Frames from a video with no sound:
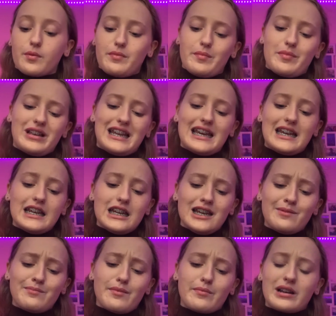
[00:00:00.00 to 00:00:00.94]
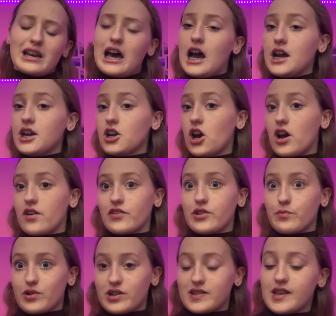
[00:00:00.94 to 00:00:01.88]
Maybelline, however
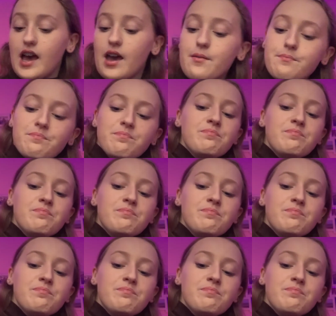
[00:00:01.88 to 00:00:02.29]
you want to say.